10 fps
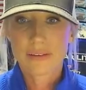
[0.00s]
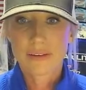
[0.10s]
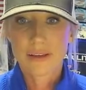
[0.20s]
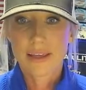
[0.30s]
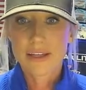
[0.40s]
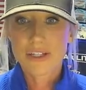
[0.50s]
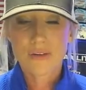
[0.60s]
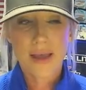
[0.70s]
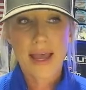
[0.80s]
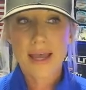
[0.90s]
It gets
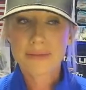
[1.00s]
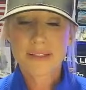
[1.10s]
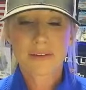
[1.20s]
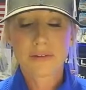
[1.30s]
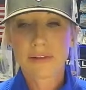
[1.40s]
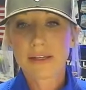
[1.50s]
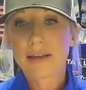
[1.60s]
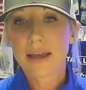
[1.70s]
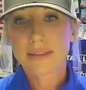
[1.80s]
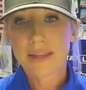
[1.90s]
you absolutely
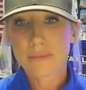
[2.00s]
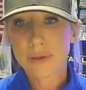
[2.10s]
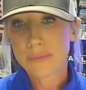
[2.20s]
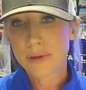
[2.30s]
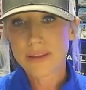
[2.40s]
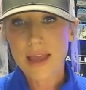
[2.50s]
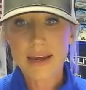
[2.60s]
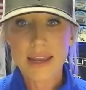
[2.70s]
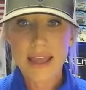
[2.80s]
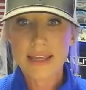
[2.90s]
nothing but putting that
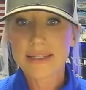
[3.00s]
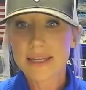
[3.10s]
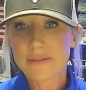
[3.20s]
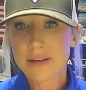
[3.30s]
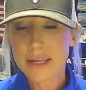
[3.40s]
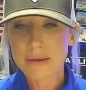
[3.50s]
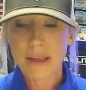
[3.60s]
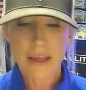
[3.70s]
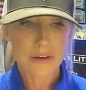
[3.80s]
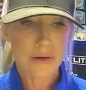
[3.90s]
negativity
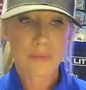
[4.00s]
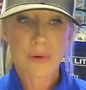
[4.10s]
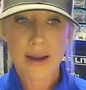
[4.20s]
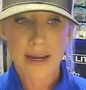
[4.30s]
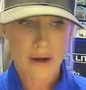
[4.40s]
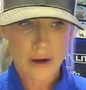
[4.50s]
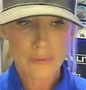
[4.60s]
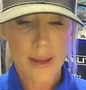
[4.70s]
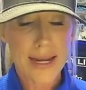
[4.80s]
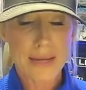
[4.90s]
in your brain
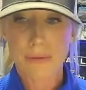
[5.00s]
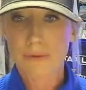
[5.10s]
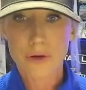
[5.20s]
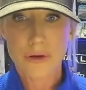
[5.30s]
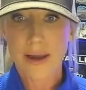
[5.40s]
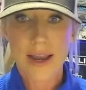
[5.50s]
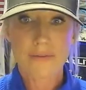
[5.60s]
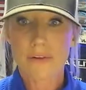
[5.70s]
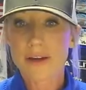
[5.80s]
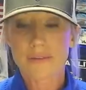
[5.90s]
already before you're
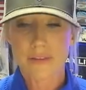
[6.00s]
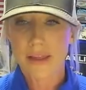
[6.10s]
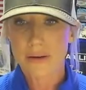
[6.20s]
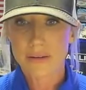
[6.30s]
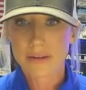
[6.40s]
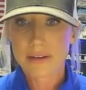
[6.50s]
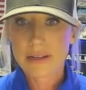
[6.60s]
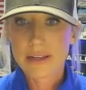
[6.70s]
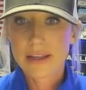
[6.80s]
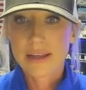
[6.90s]
ever even there.
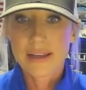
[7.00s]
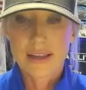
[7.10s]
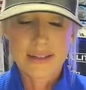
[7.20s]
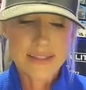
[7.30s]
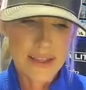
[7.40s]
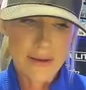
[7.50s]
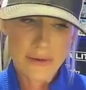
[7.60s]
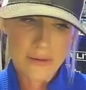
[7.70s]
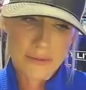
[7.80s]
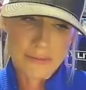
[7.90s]
And
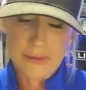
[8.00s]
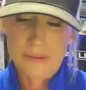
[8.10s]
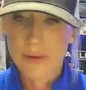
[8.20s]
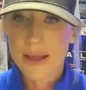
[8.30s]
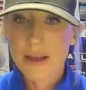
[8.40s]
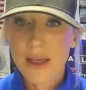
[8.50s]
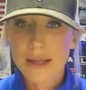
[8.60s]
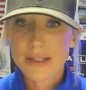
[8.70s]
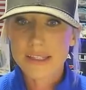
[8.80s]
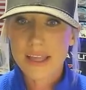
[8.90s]
so why
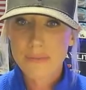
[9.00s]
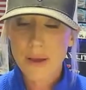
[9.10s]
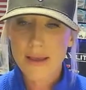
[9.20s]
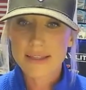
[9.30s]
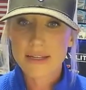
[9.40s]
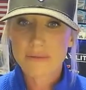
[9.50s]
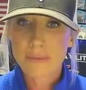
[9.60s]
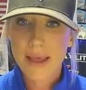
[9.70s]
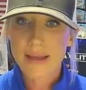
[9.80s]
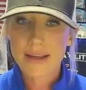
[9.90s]
not just think positive
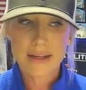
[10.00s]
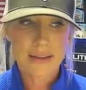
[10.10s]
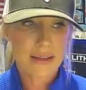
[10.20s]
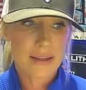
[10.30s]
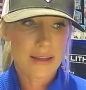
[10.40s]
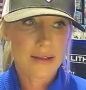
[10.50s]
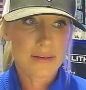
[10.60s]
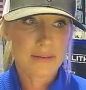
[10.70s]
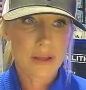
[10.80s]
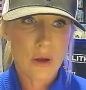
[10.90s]
about it
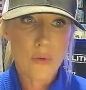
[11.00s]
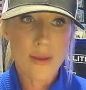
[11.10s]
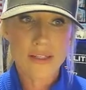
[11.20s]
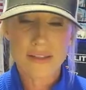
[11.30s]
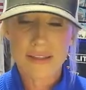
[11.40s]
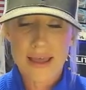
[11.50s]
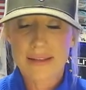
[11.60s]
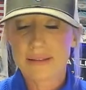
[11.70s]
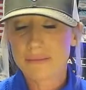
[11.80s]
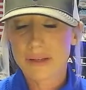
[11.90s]
and go into
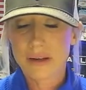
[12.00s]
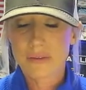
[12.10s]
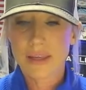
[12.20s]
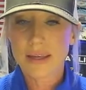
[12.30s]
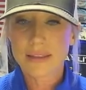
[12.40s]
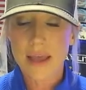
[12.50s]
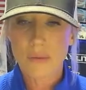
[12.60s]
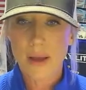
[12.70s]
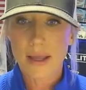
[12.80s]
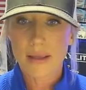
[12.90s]
that, thinking that
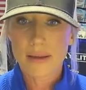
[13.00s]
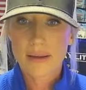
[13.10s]
way?